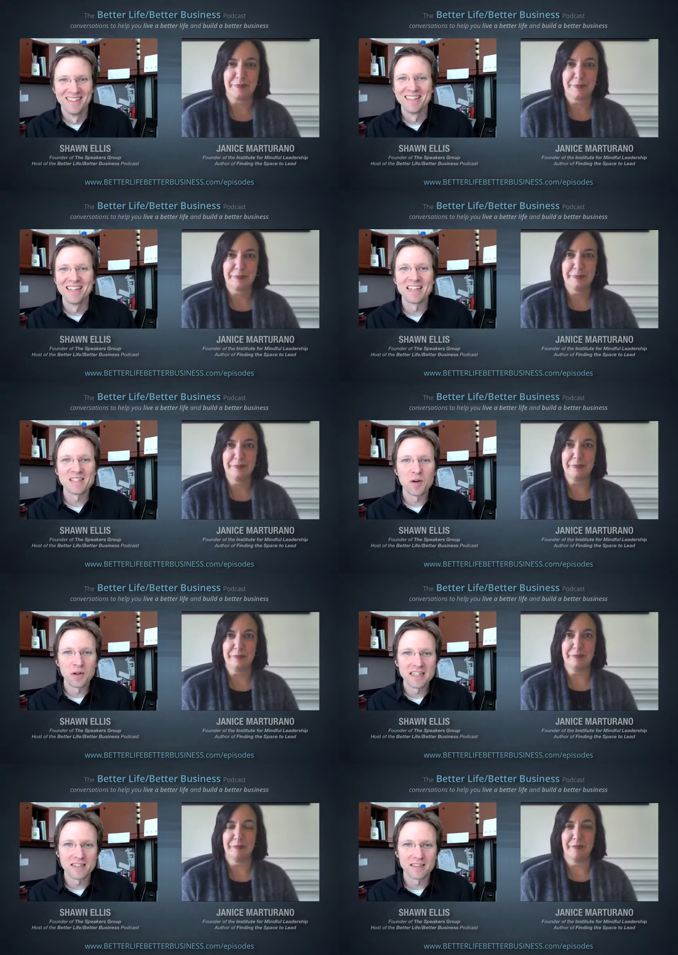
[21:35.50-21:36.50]
Speaker 1: it's it's
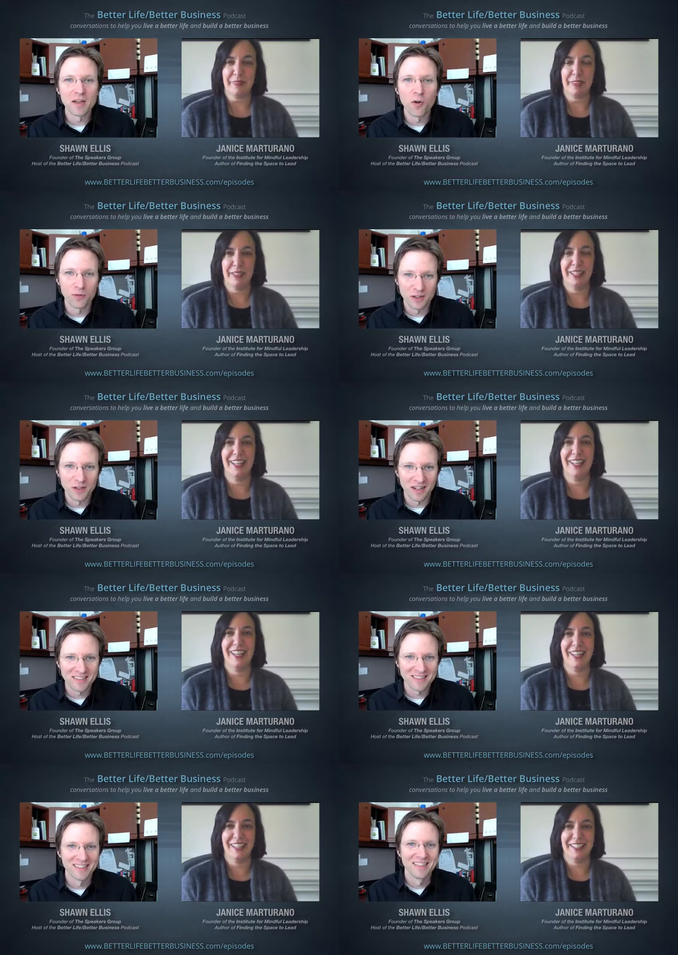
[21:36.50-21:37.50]
so easily
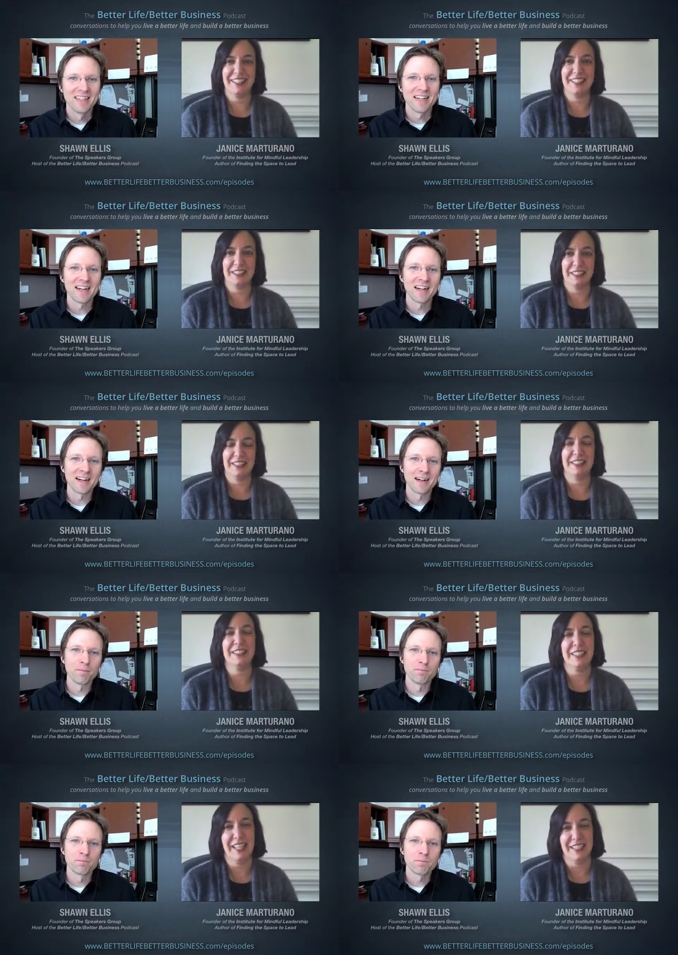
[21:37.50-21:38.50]
overlooked.
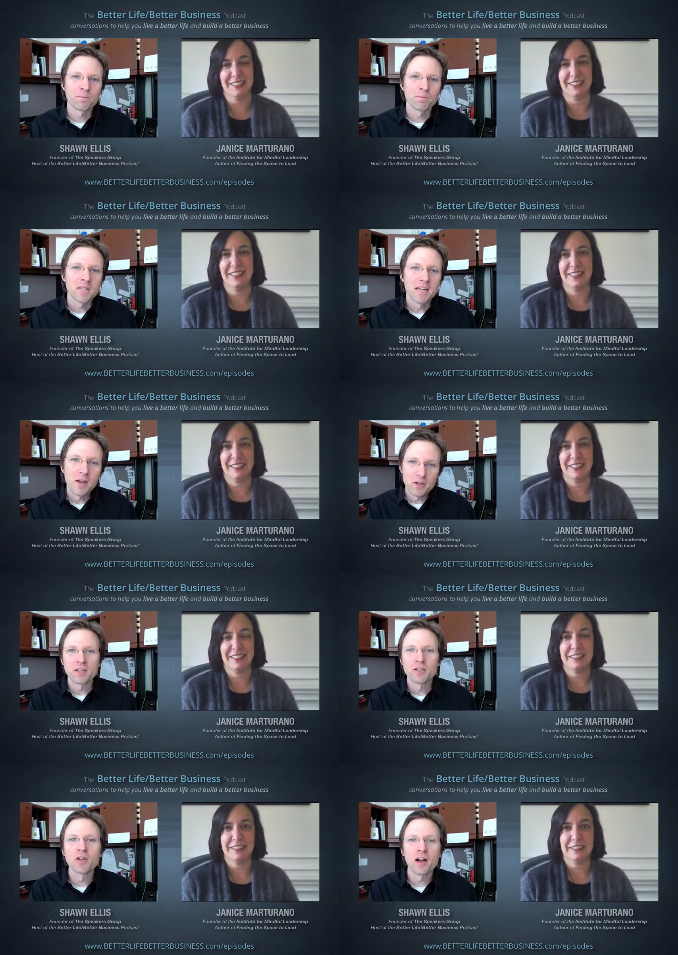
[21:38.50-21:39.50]
Um, yeah. You
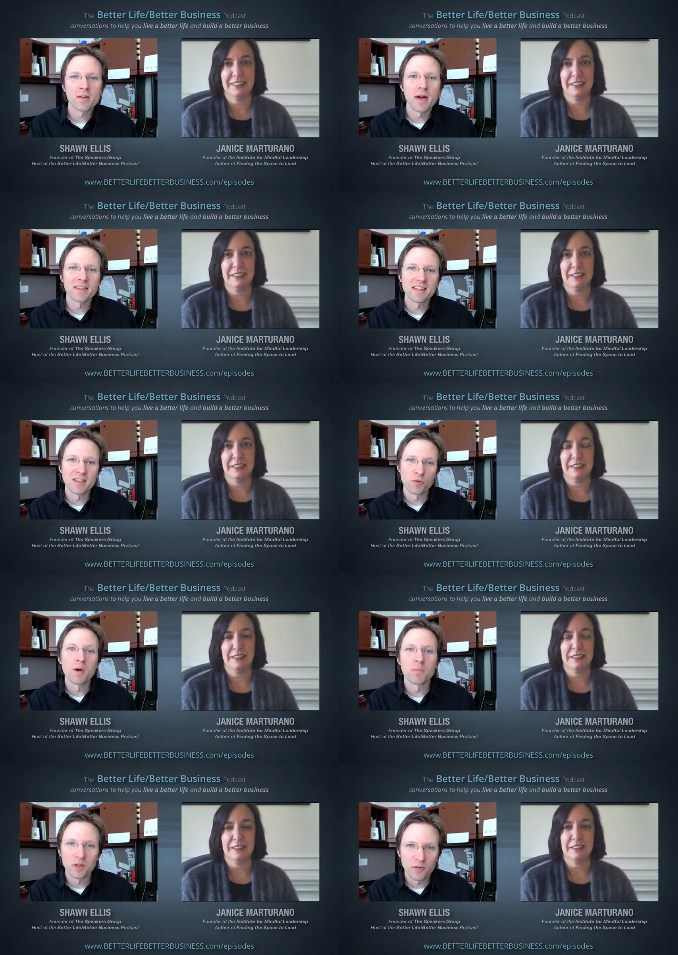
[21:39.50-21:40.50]
know, you talk about the uh,
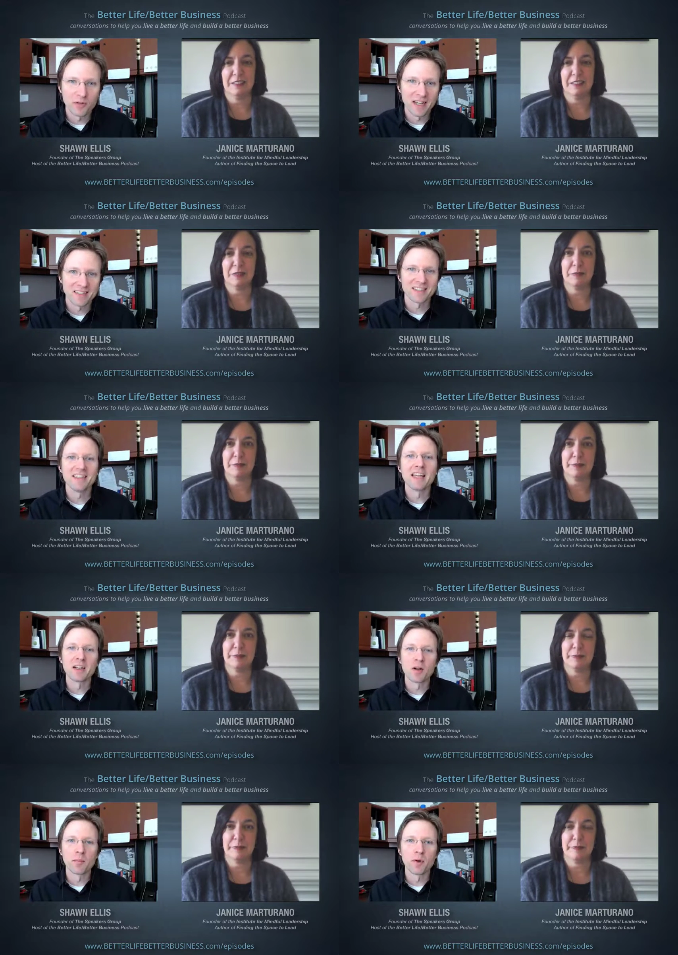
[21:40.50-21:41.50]
the ripple effect
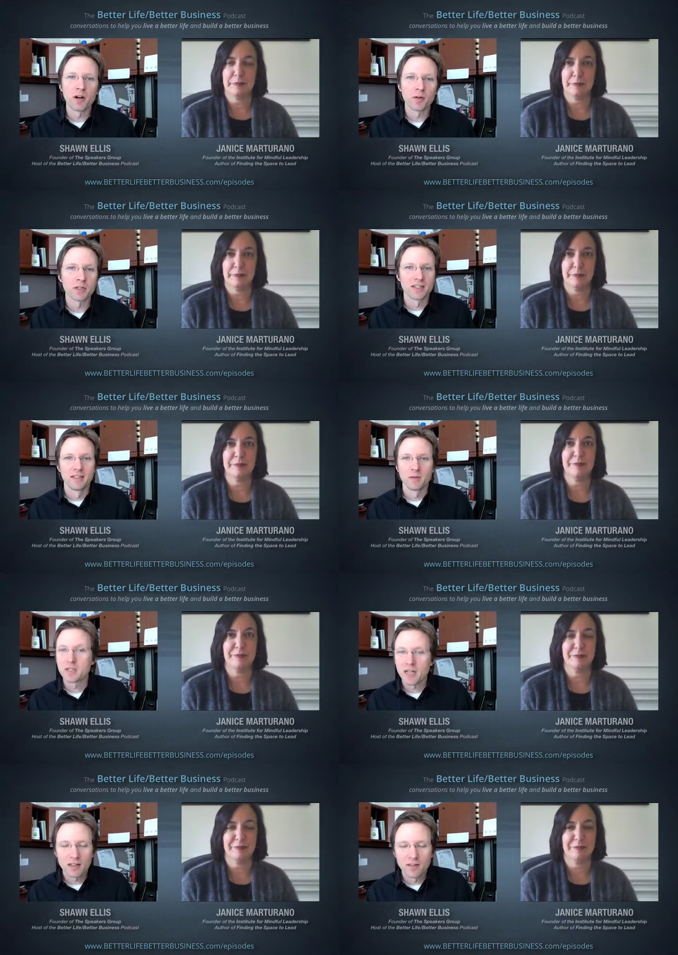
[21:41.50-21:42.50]
in your book, which
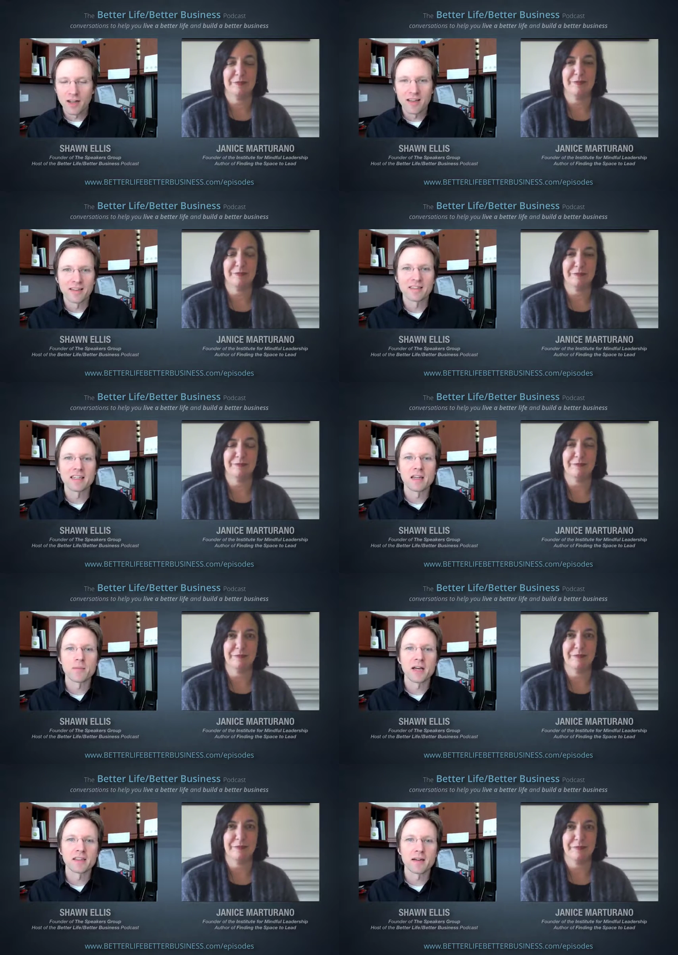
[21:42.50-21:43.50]
which I love. I, mm. I,
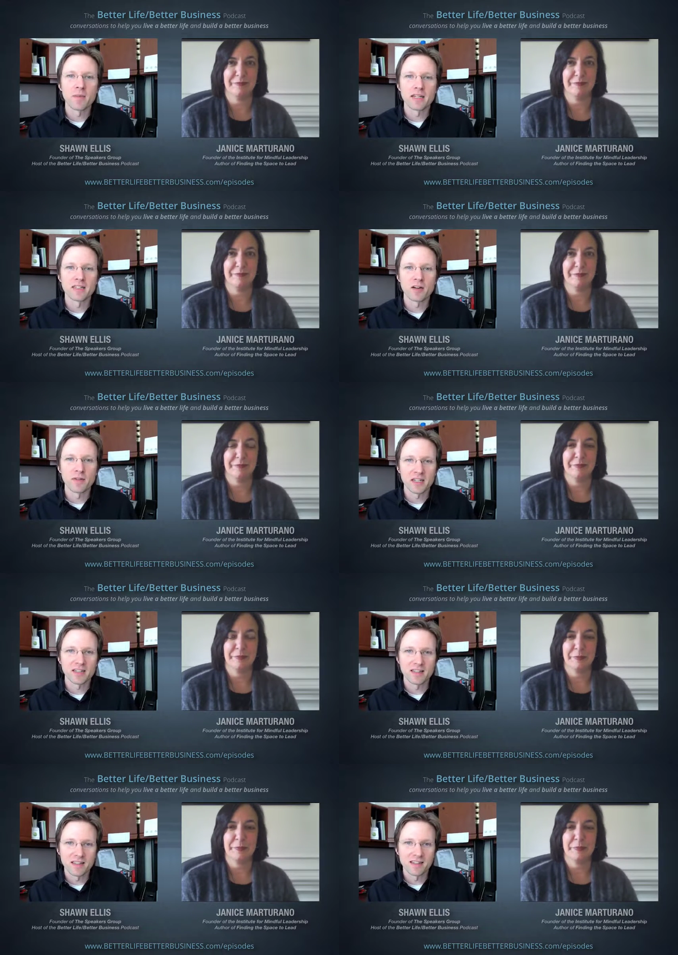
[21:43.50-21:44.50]
think about that myself.
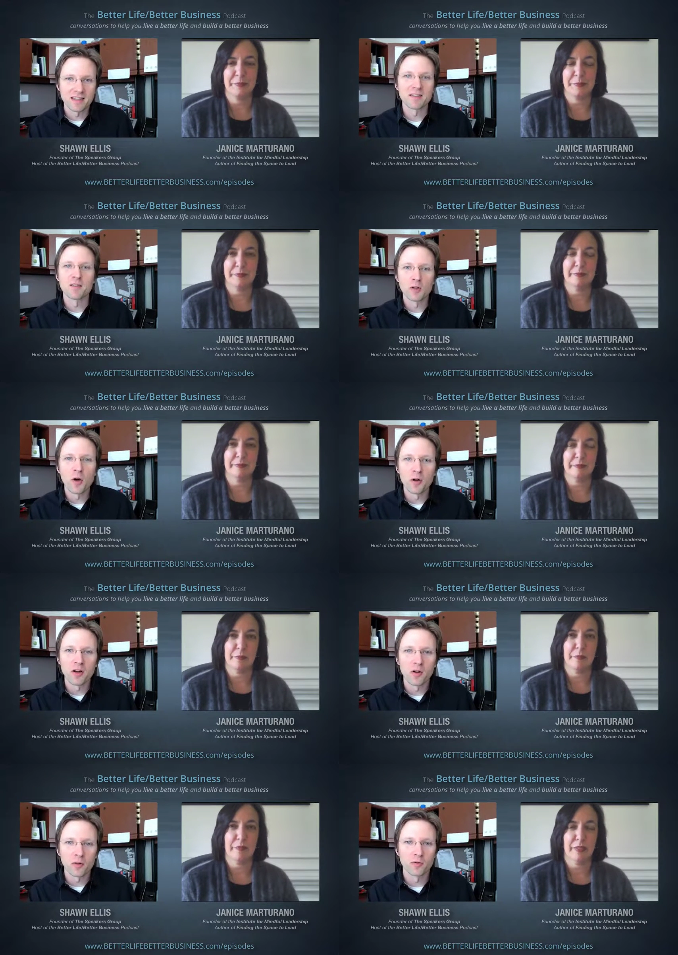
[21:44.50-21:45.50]
Actually, the uh, the
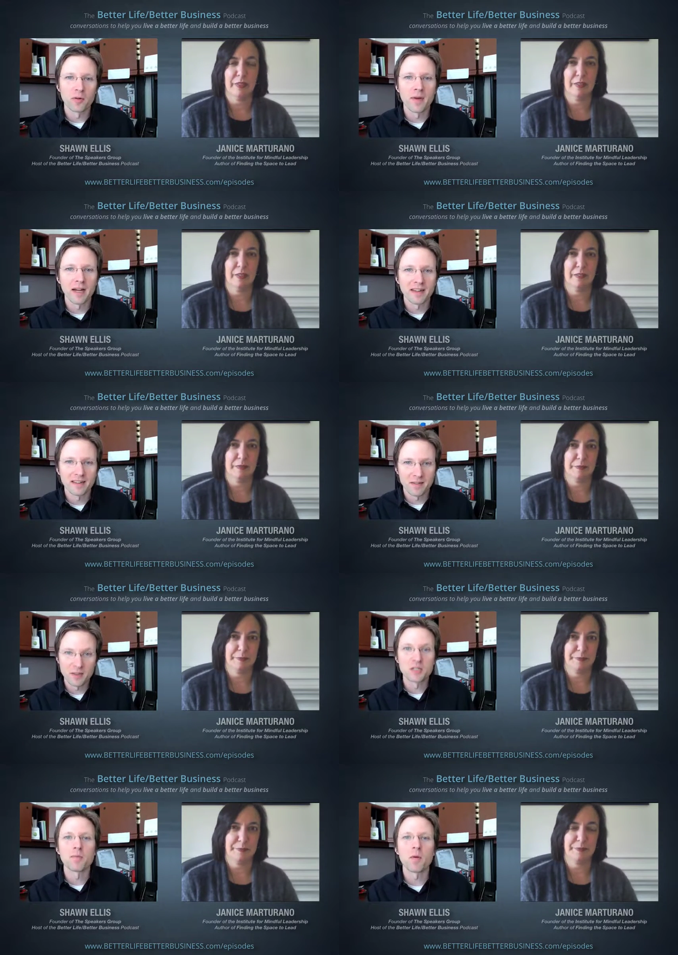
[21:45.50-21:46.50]
logo for my
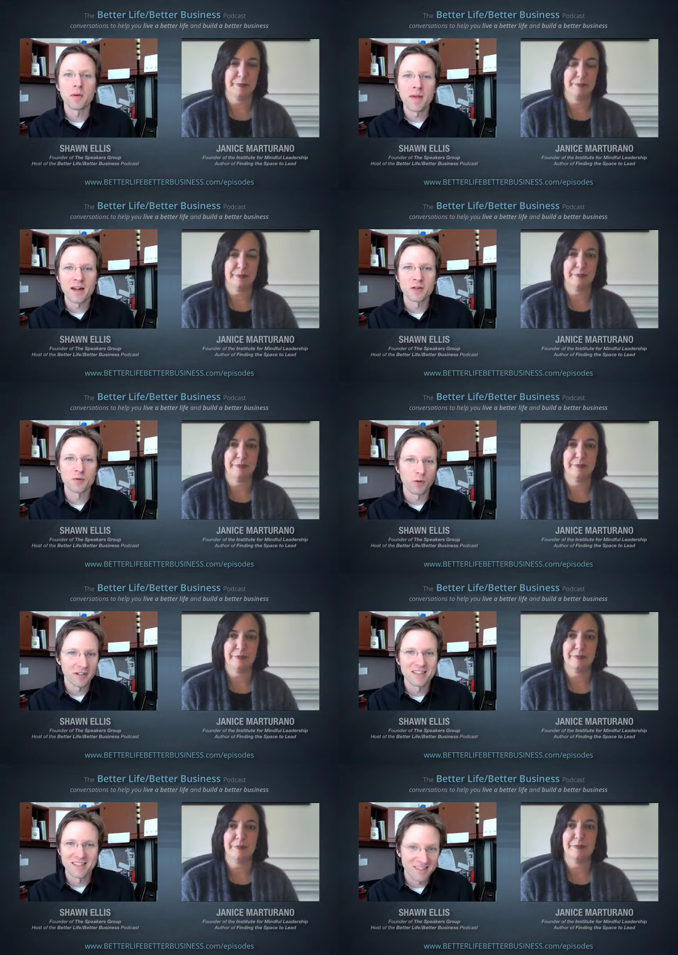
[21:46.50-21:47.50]
uh, This Moment Matters
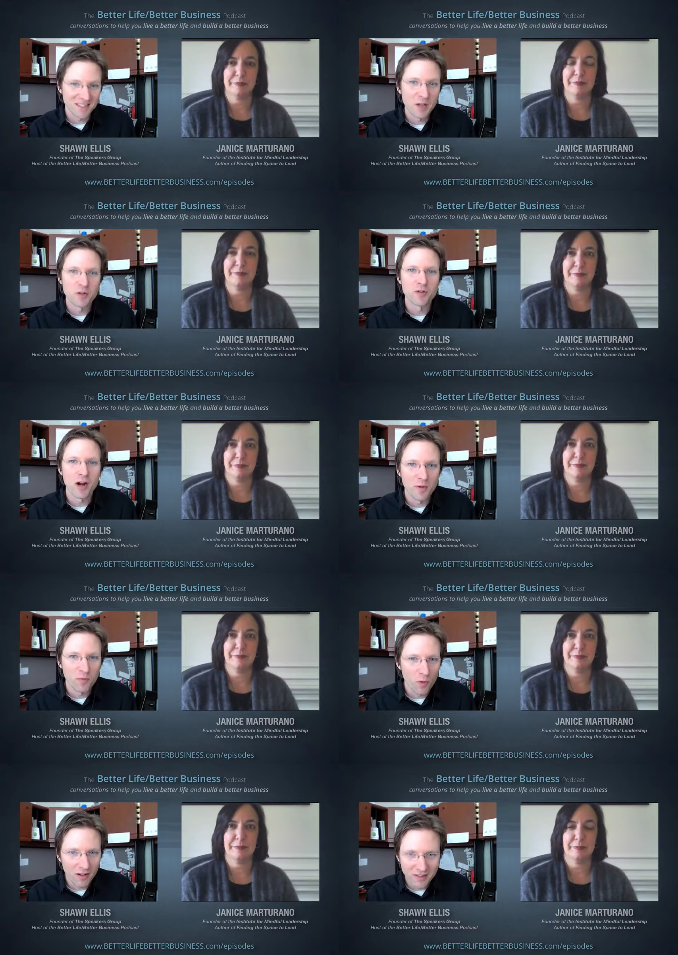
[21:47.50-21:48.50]
work is a, a, drop
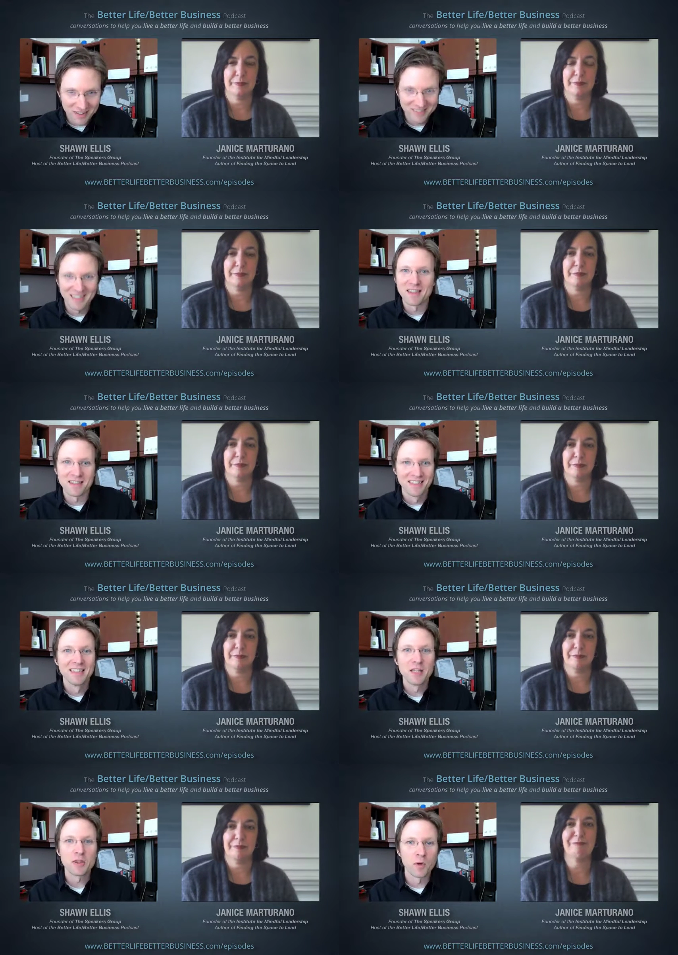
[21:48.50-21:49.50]
of water and
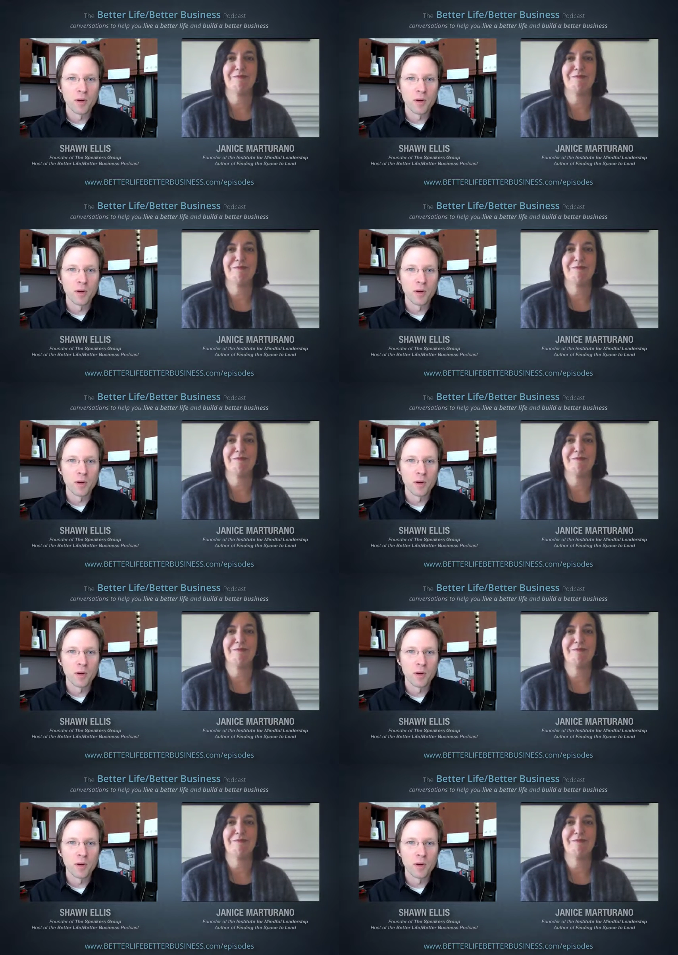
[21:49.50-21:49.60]
the